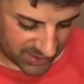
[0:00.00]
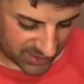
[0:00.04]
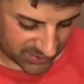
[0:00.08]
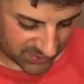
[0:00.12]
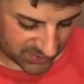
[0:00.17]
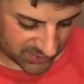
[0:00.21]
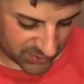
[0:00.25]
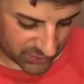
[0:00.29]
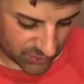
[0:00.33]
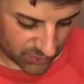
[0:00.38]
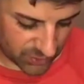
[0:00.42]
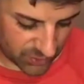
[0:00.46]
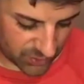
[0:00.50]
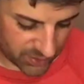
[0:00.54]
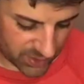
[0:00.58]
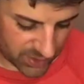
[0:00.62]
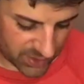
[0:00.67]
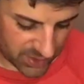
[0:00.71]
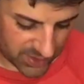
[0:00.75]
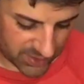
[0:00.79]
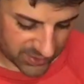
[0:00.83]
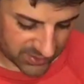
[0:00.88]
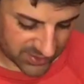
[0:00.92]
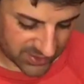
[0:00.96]
So
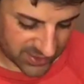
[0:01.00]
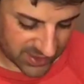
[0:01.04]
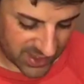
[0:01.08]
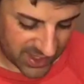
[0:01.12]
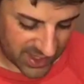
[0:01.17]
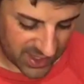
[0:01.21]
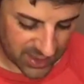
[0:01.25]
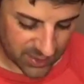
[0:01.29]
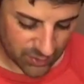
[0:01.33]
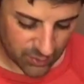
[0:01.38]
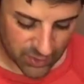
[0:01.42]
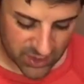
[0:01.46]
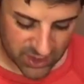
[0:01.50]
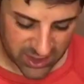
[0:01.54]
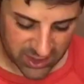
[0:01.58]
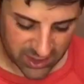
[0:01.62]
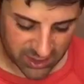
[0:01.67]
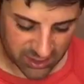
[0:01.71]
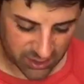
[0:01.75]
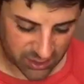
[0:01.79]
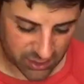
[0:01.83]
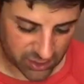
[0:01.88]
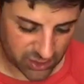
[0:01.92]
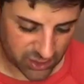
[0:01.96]
tonight we
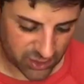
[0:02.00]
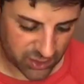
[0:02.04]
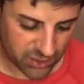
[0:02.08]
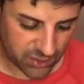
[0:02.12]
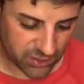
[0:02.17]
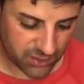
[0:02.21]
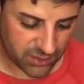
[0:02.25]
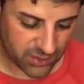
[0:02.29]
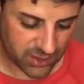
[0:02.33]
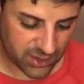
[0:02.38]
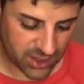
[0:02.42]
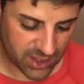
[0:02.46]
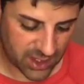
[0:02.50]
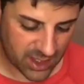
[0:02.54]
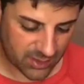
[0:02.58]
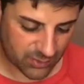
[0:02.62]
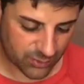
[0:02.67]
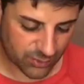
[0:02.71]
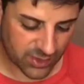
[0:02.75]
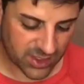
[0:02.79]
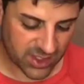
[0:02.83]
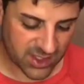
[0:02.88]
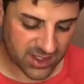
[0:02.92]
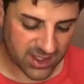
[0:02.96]
conclude
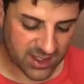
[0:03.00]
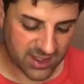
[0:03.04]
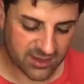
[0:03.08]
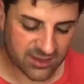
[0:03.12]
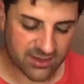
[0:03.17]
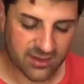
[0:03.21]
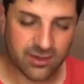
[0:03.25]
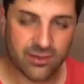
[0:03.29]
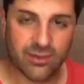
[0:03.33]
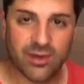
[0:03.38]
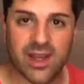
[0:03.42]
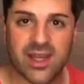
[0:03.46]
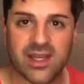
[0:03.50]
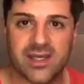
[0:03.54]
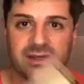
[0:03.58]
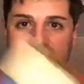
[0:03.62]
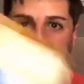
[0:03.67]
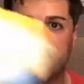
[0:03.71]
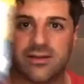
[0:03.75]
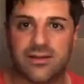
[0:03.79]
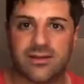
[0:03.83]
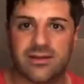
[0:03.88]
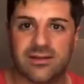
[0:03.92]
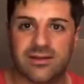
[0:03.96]
reading The Great
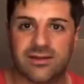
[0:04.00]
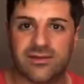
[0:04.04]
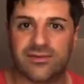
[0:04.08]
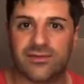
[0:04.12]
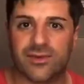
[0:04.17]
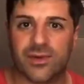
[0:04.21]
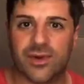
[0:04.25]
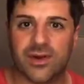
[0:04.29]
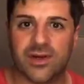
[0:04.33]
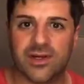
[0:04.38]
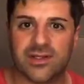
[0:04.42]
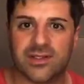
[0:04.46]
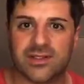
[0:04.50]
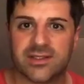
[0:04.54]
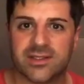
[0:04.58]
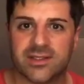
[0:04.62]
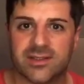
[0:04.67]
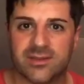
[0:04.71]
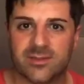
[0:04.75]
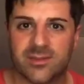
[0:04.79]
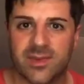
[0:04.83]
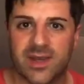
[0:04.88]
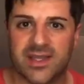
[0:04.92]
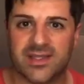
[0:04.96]
Divorce
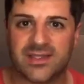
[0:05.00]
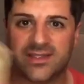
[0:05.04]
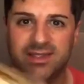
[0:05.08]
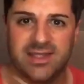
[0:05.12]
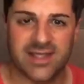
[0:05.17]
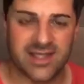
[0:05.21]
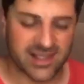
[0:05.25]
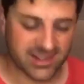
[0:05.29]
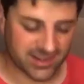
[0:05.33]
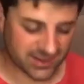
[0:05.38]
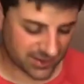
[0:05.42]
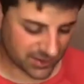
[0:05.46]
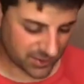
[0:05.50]
by C.S.